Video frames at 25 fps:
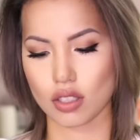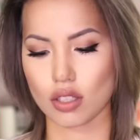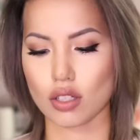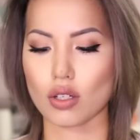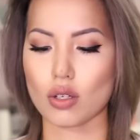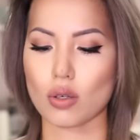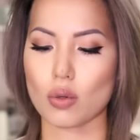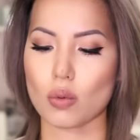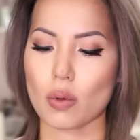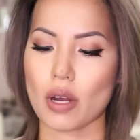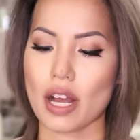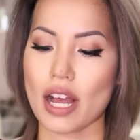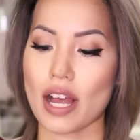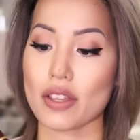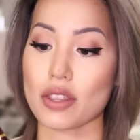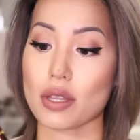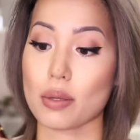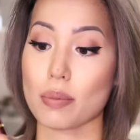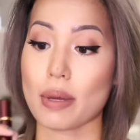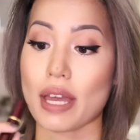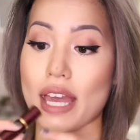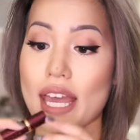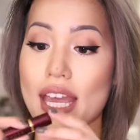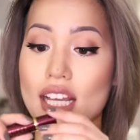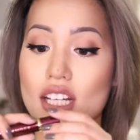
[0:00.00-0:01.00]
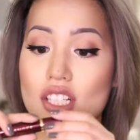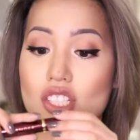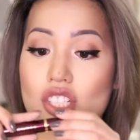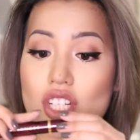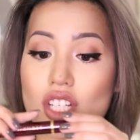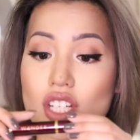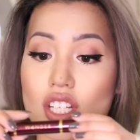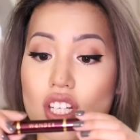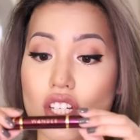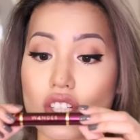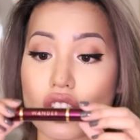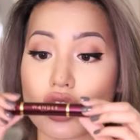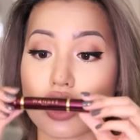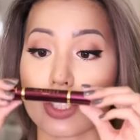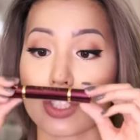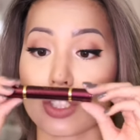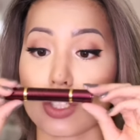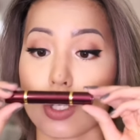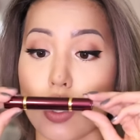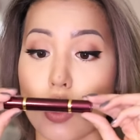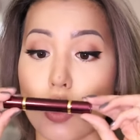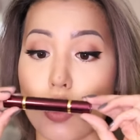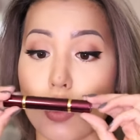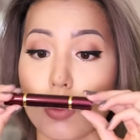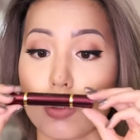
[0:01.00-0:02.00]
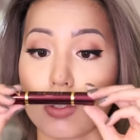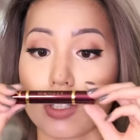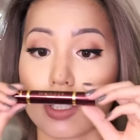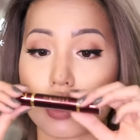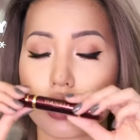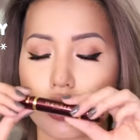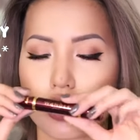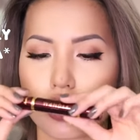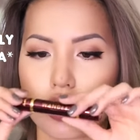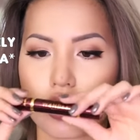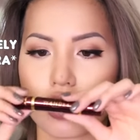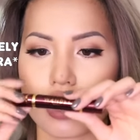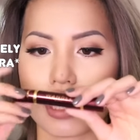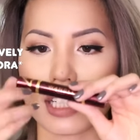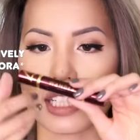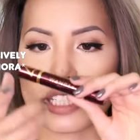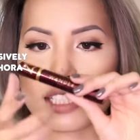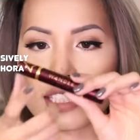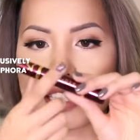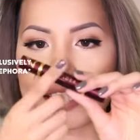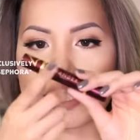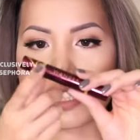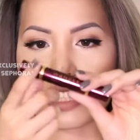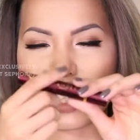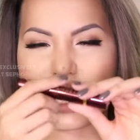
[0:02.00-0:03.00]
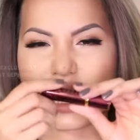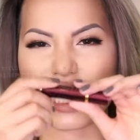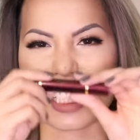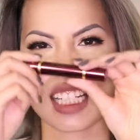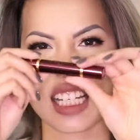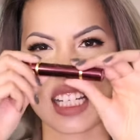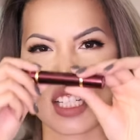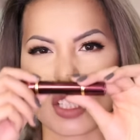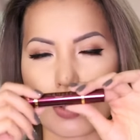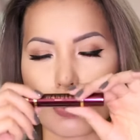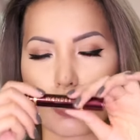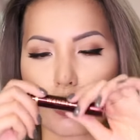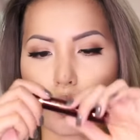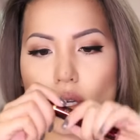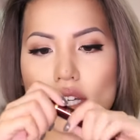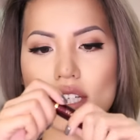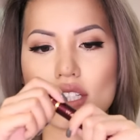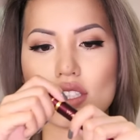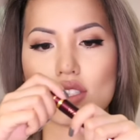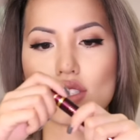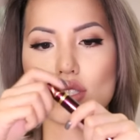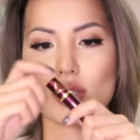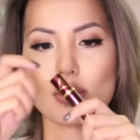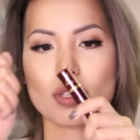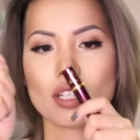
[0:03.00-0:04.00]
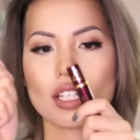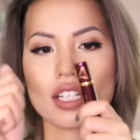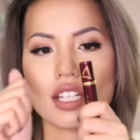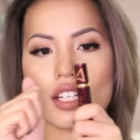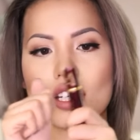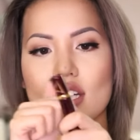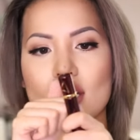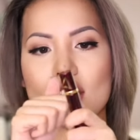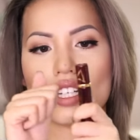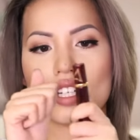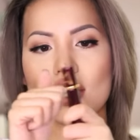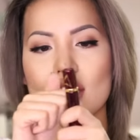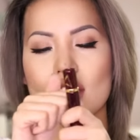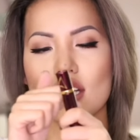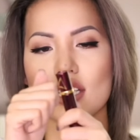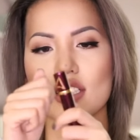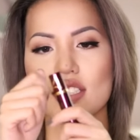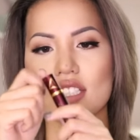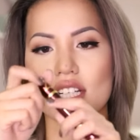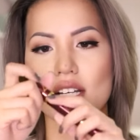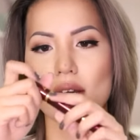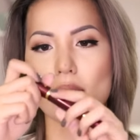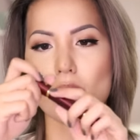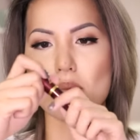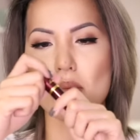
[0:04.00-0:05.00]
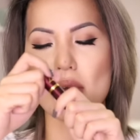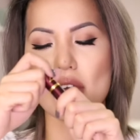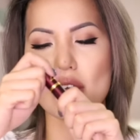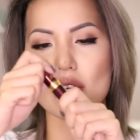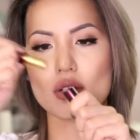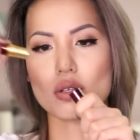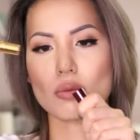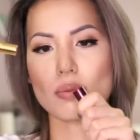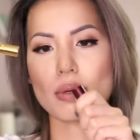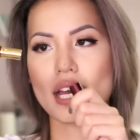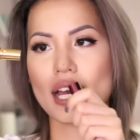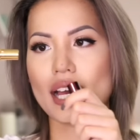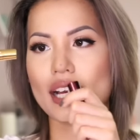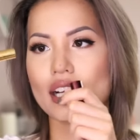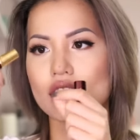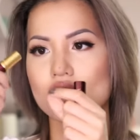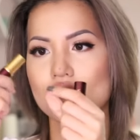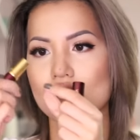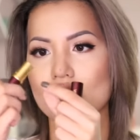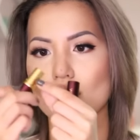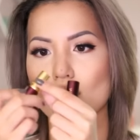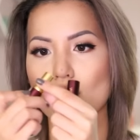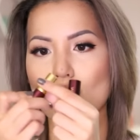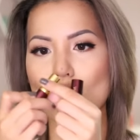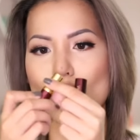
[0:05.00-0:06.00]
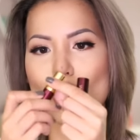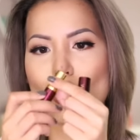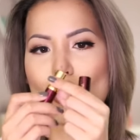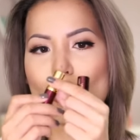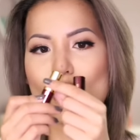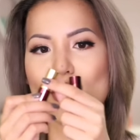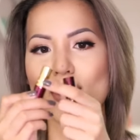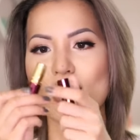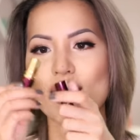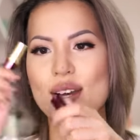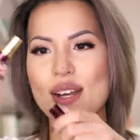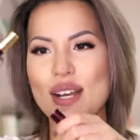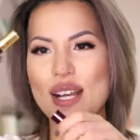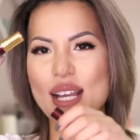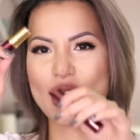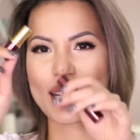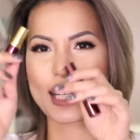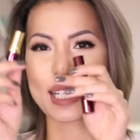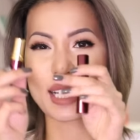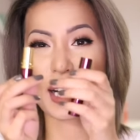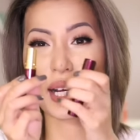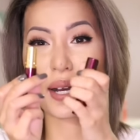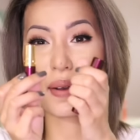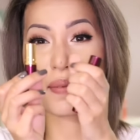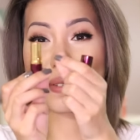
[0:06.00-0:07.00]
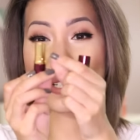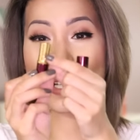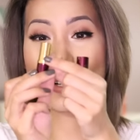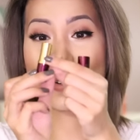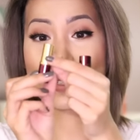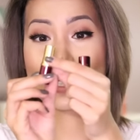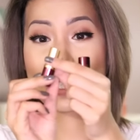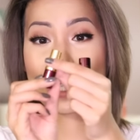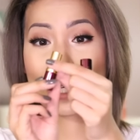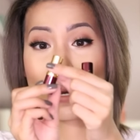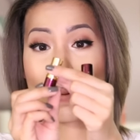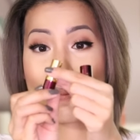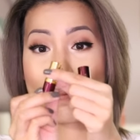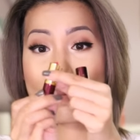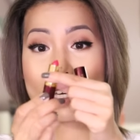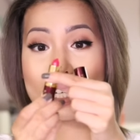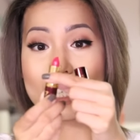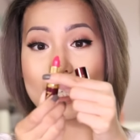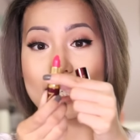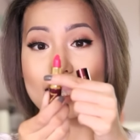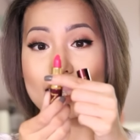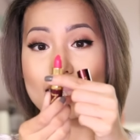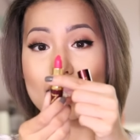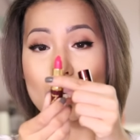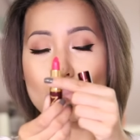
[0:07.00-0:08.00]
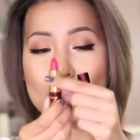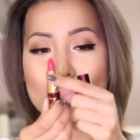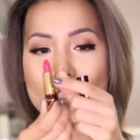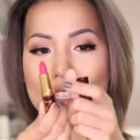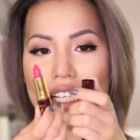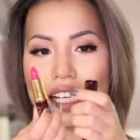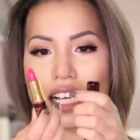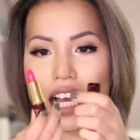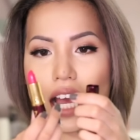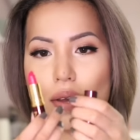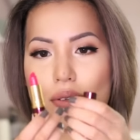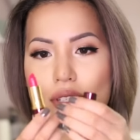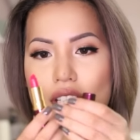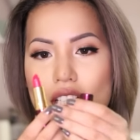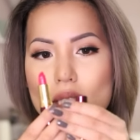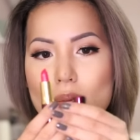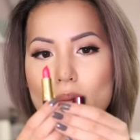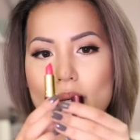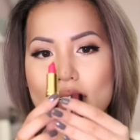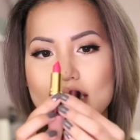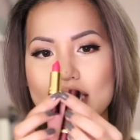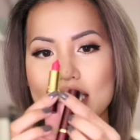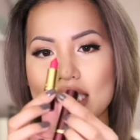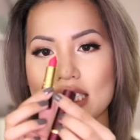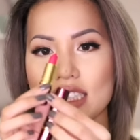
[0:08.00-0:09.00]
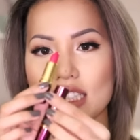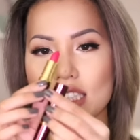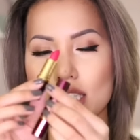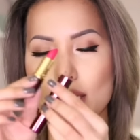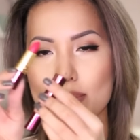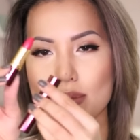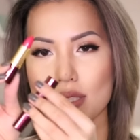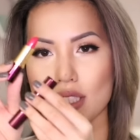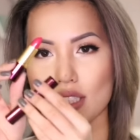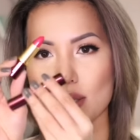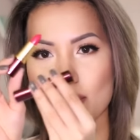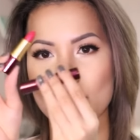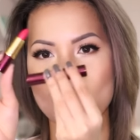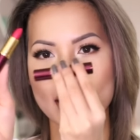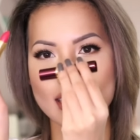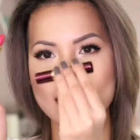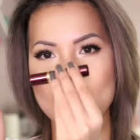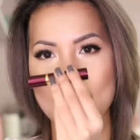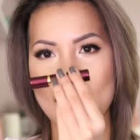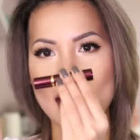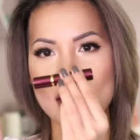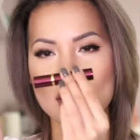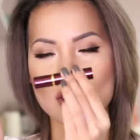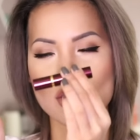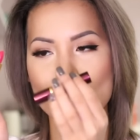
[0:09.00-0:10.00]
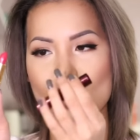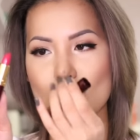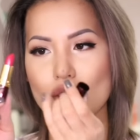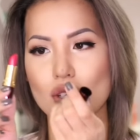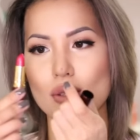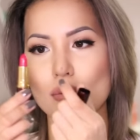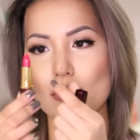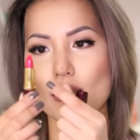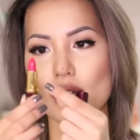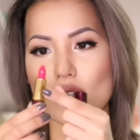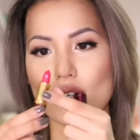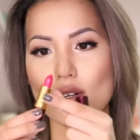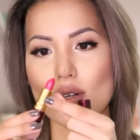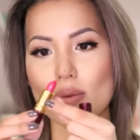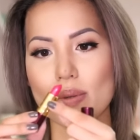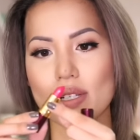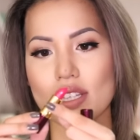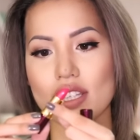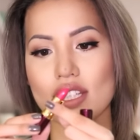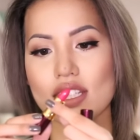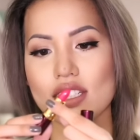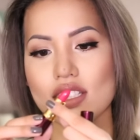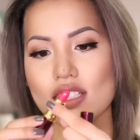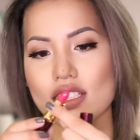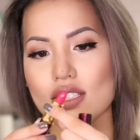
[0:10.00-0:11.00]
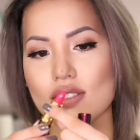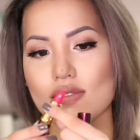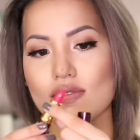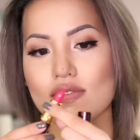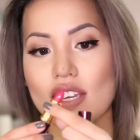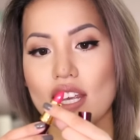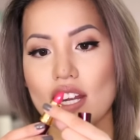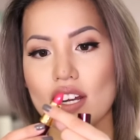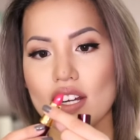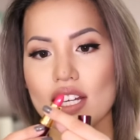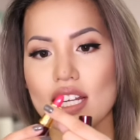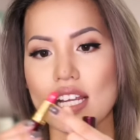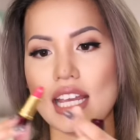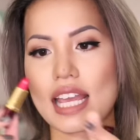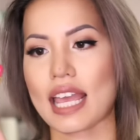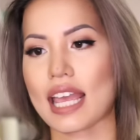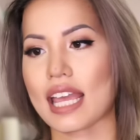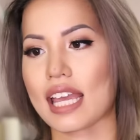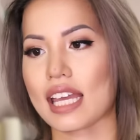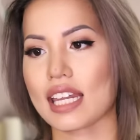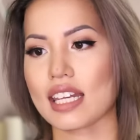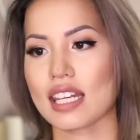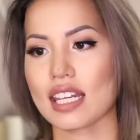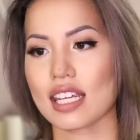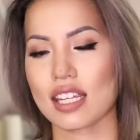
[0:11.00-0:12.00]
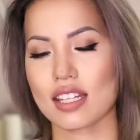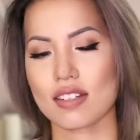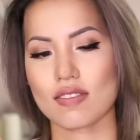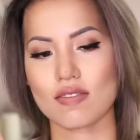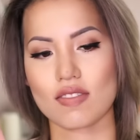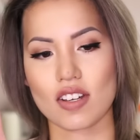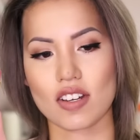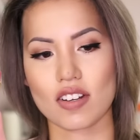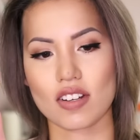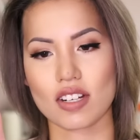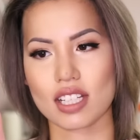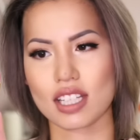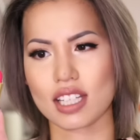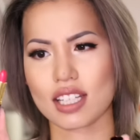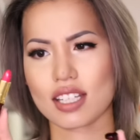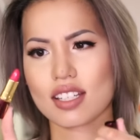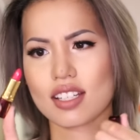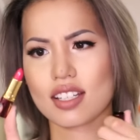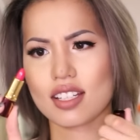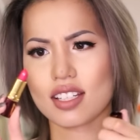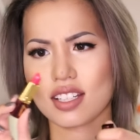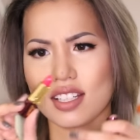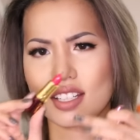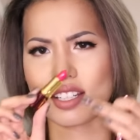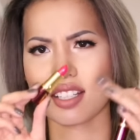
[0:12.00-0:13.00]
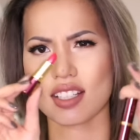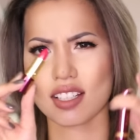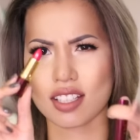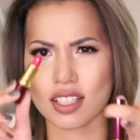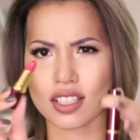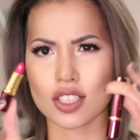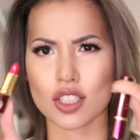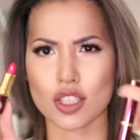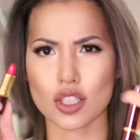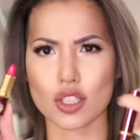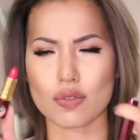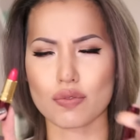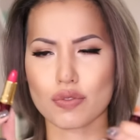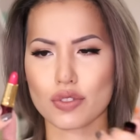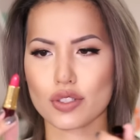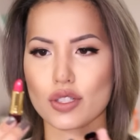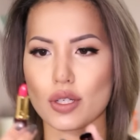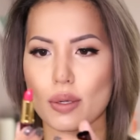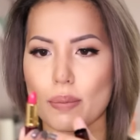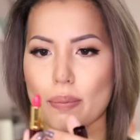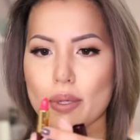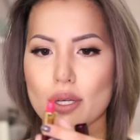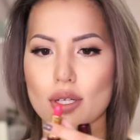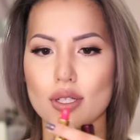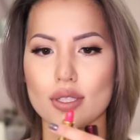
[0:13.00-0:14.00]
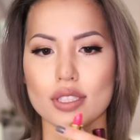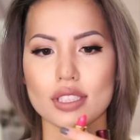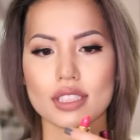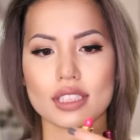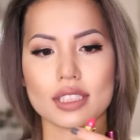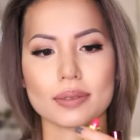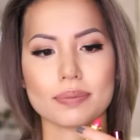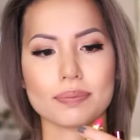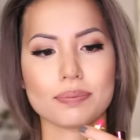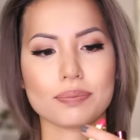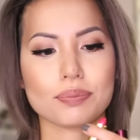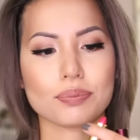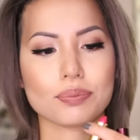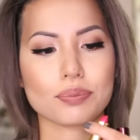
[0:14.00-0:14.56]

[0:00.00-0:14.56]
Oh wow, the packaging is so luxurious. It's like a nice weight to it. It's like a metal packaging. Oh, and it comes out with like a mini lipstick. I was expecting the lipstick to be attached to the middle, but this is very handy and very like good for your purse.